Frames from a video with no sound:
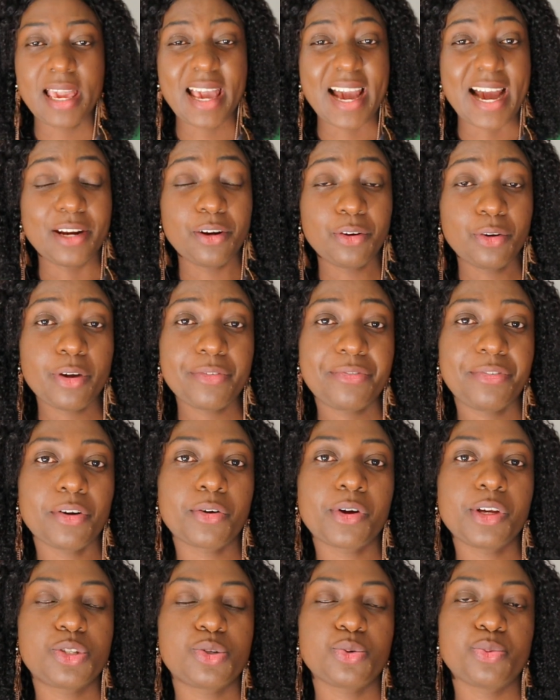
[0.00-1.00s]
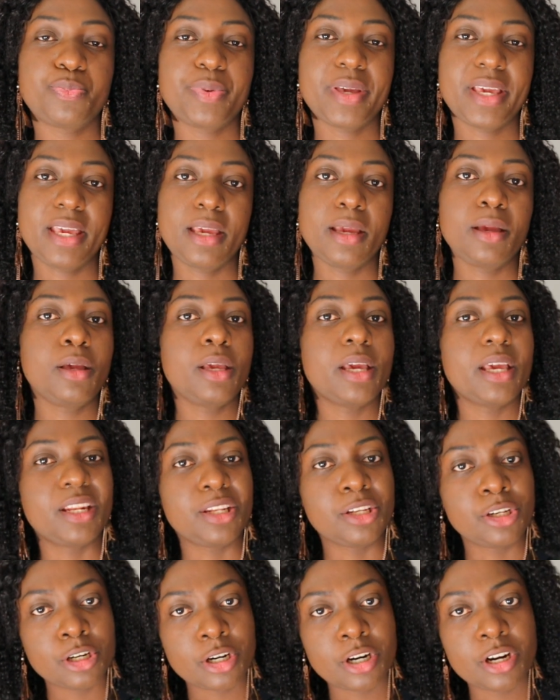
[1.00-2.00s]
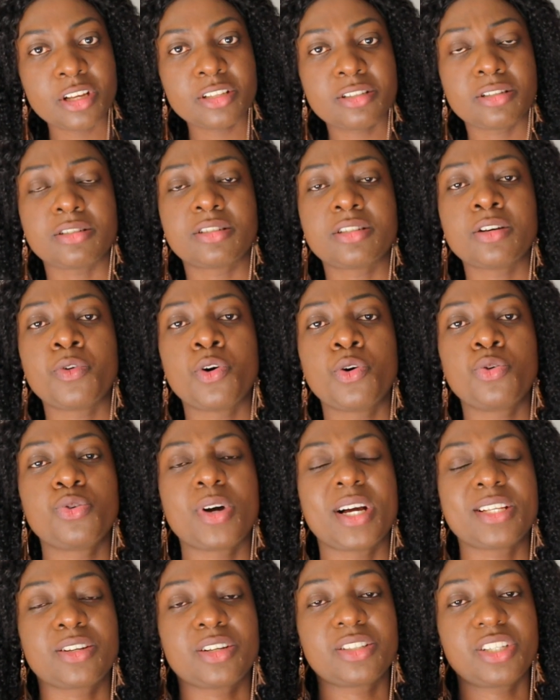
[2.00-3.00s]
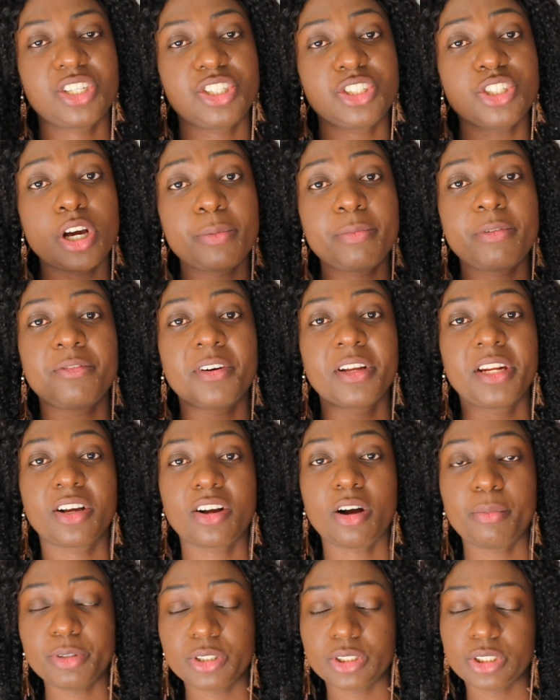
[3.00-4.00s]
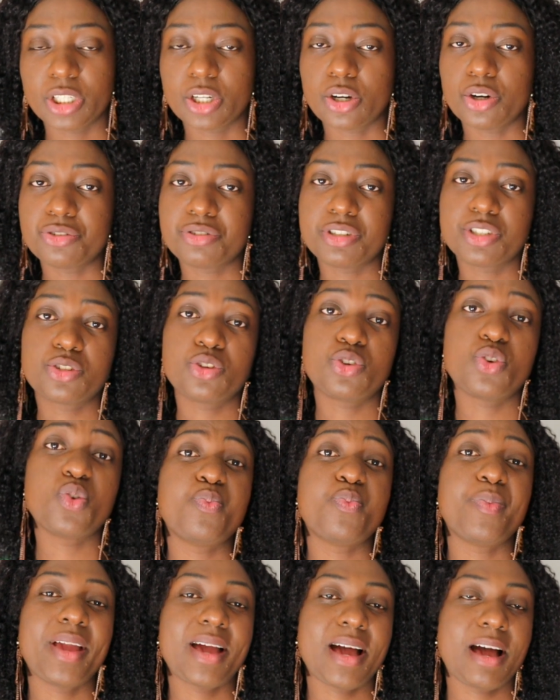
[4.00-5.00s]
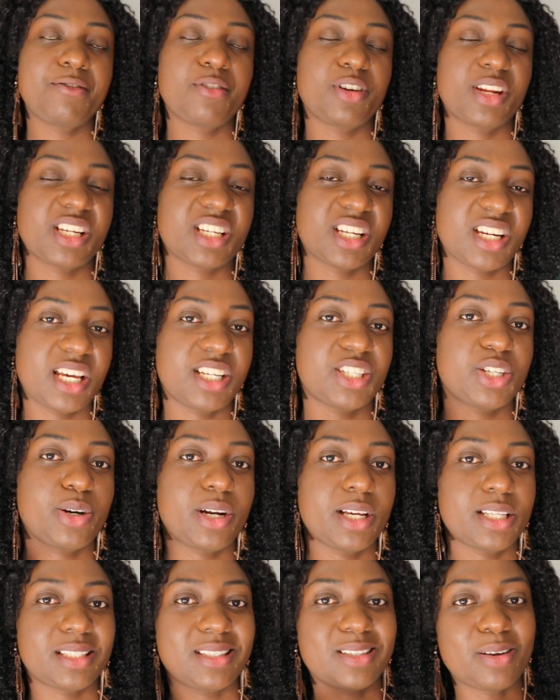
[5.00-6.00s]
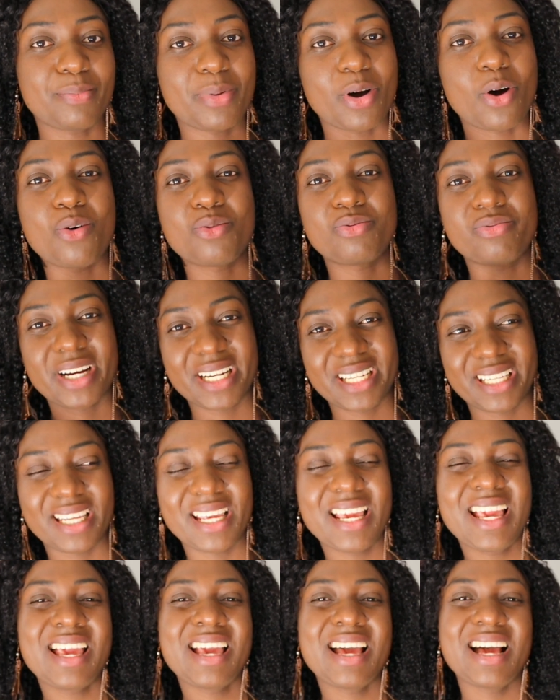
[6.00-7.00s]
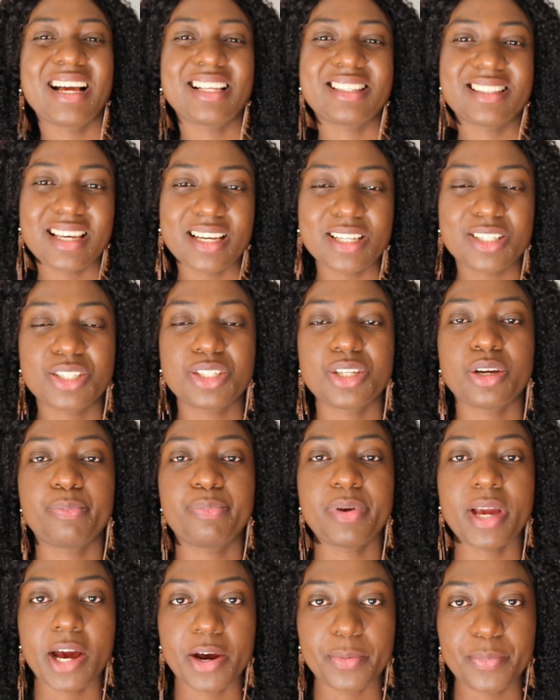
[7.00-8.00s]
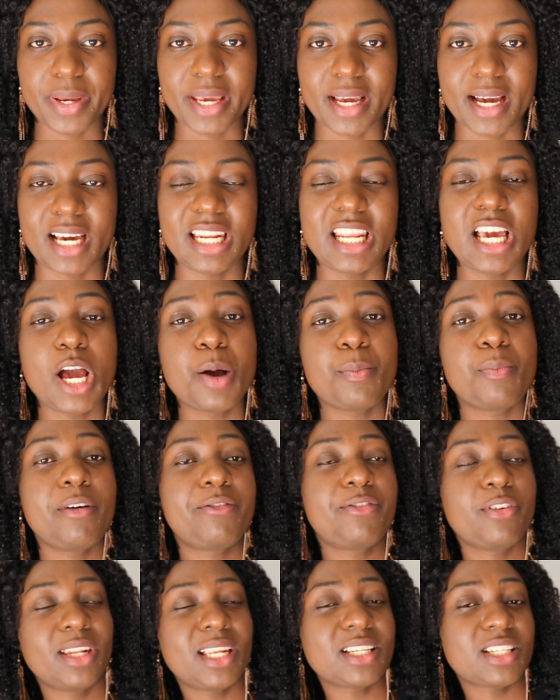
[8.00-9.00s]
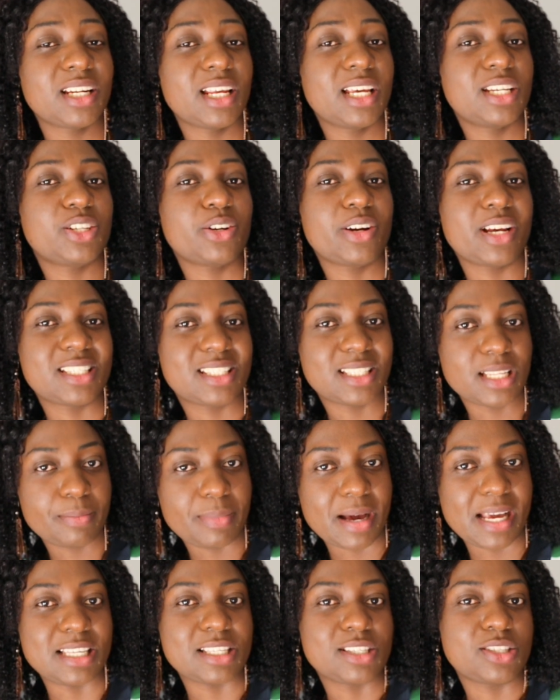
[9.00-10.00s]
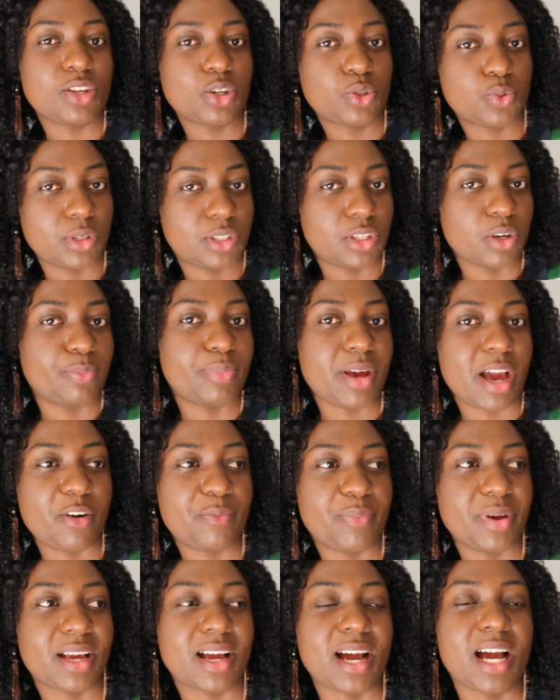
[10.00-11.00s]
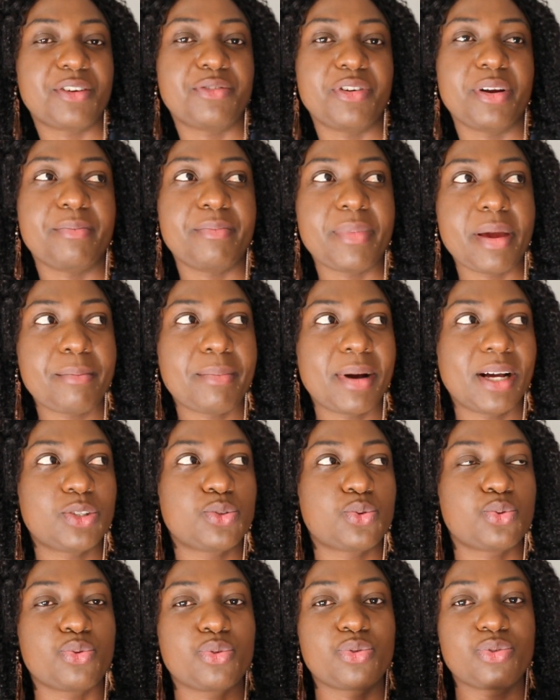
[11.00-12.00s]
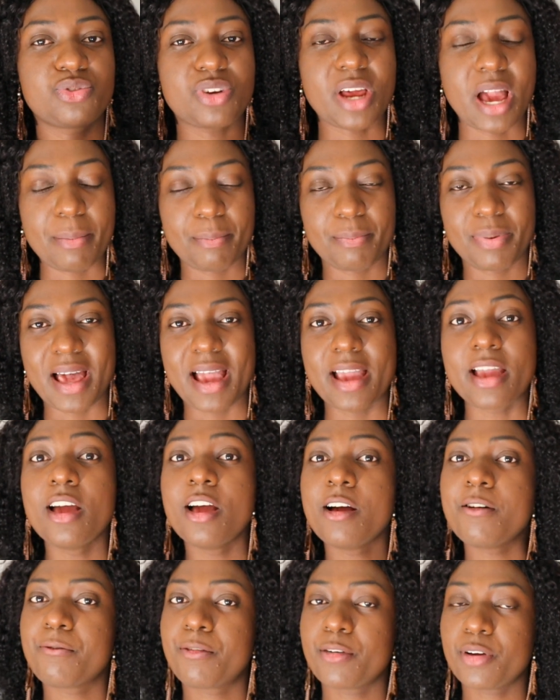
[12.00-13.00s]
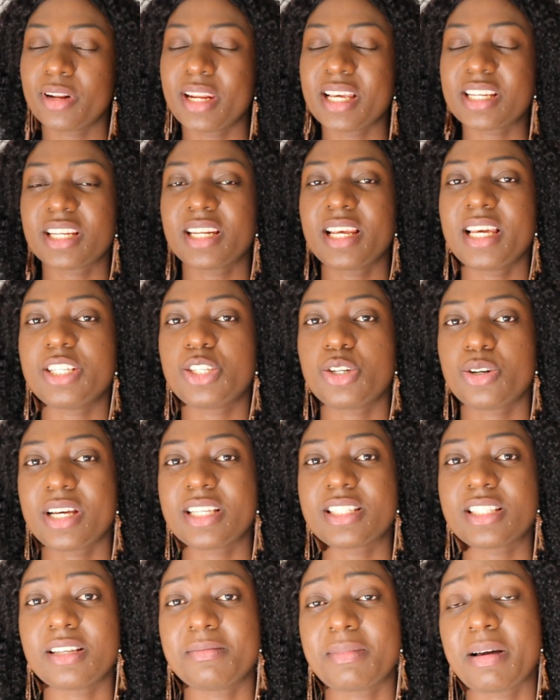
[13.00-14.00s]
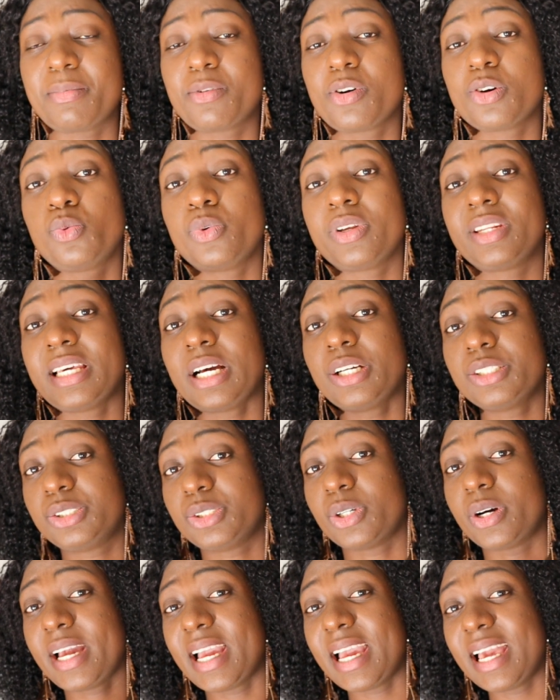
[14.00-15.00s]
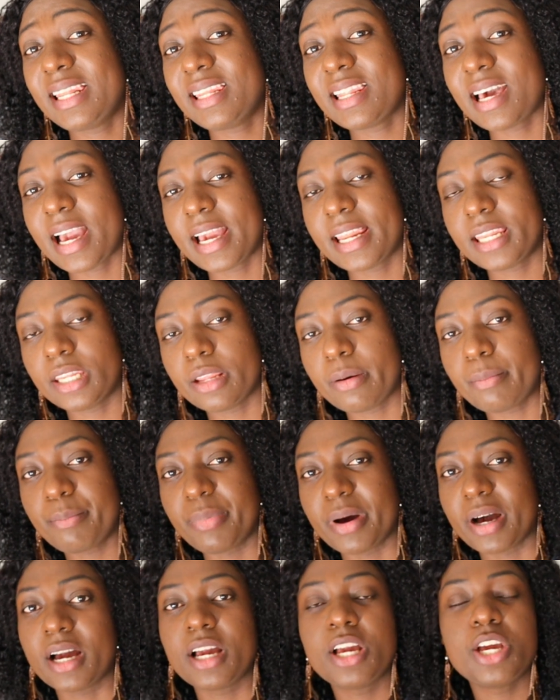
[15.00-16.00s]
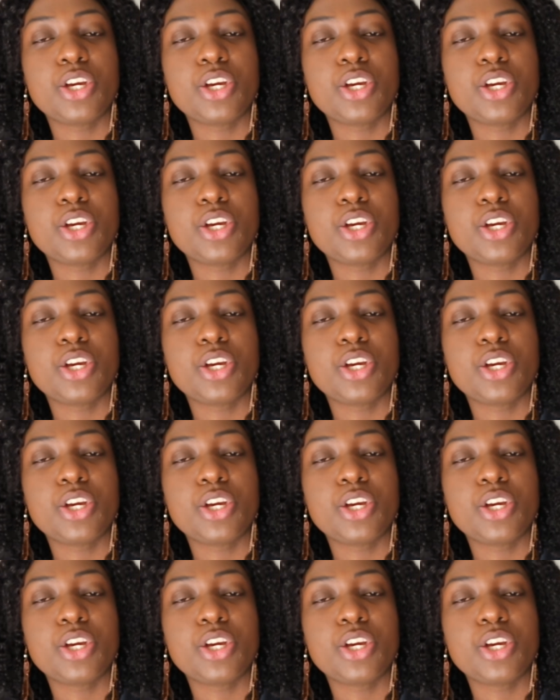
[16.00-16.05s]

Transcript: I don't know if you're going to be a nurse or someone who has got a job before they come into the country, so may have your national insurance number already attached to your BRP card. But if your national insurance number is not with your BRP card, remember to apply for your national insurance number, because without your NI number,